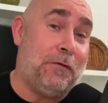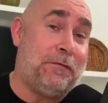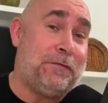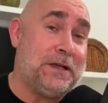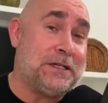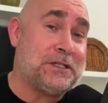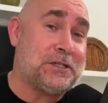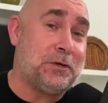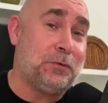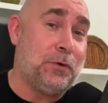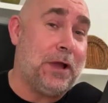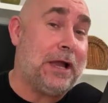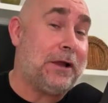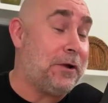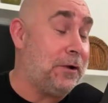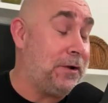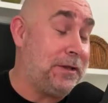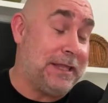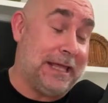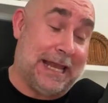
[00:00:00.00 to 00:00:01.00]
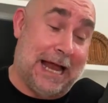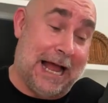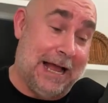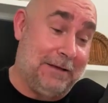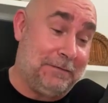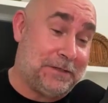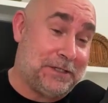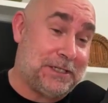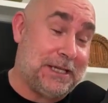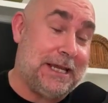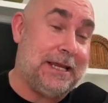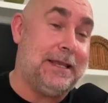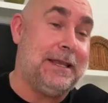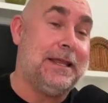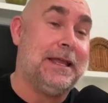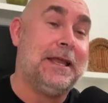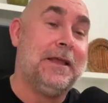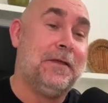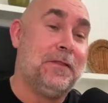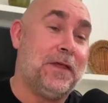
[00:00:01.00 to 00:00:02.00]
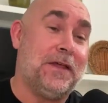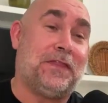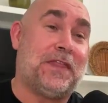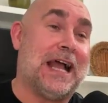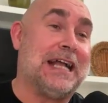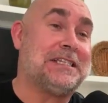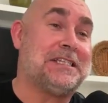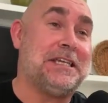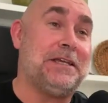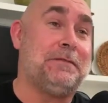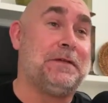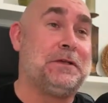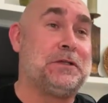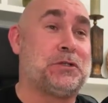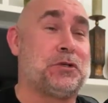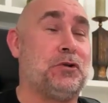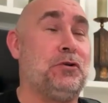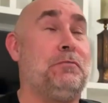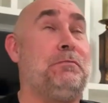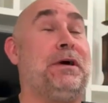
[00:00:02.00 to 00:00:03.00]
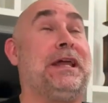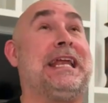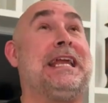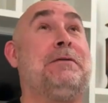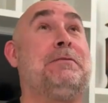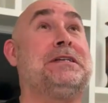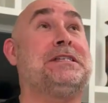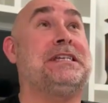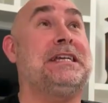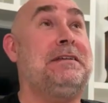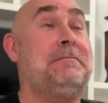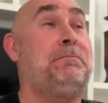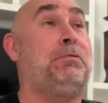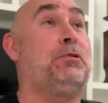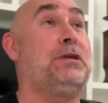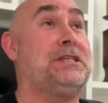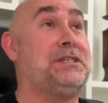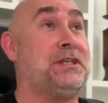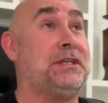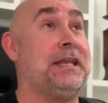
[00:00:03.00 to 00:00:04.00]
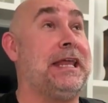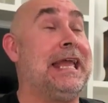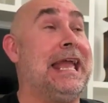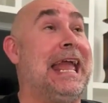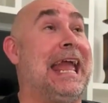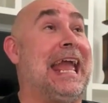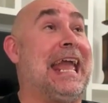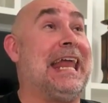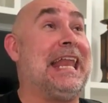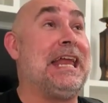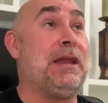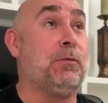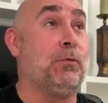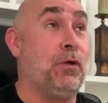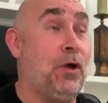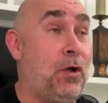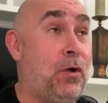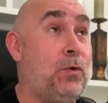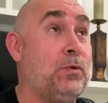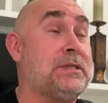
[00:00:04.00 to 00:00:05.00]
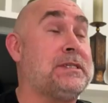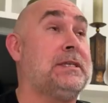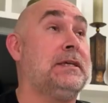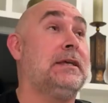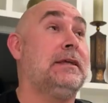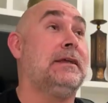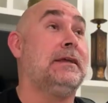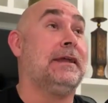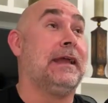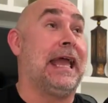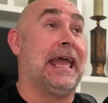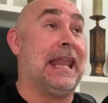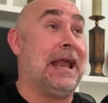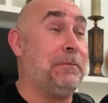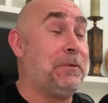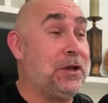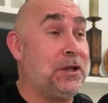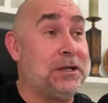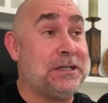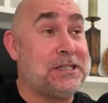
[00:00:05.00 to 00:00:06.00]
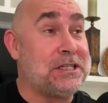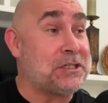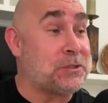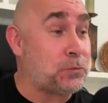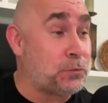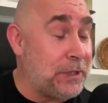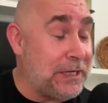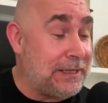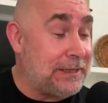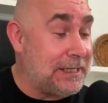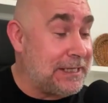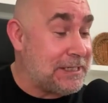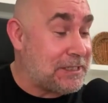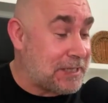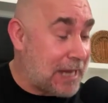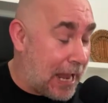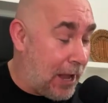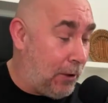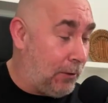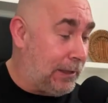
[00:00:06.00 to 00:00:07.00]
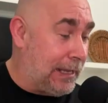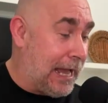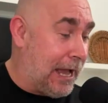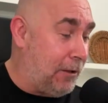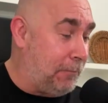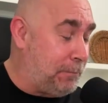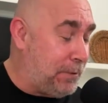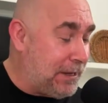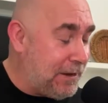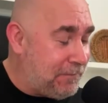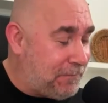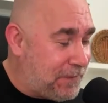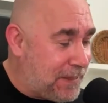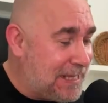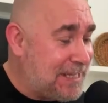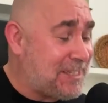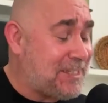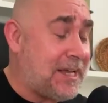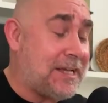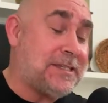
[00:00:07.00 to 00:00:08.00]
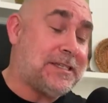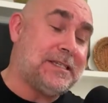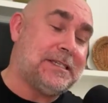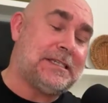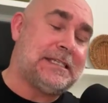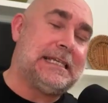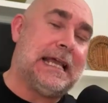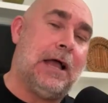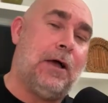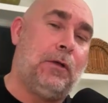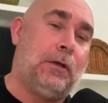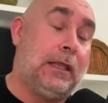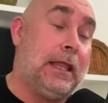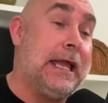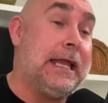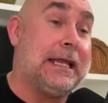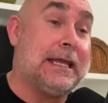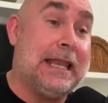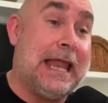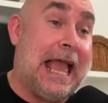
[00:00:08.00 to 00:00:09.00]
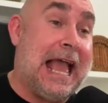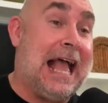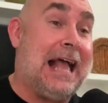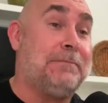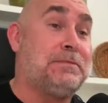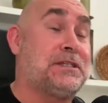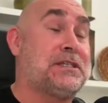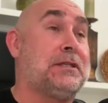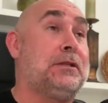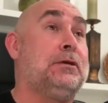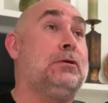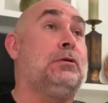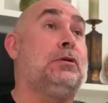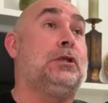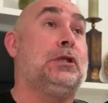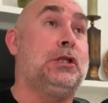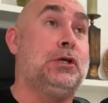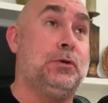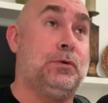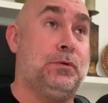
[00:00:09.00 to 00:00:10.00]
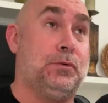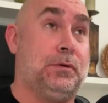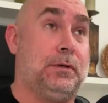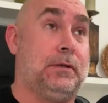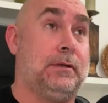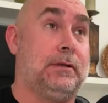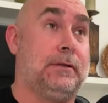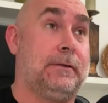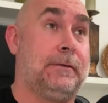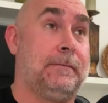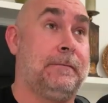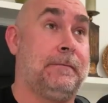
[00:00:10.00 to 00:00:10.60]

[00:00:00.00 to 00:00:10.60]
no official record that I've seen that that's even true. But he was in prison and he wrote, and I'm going to just read this out loud. But if this doesn't sound like an absolute loon,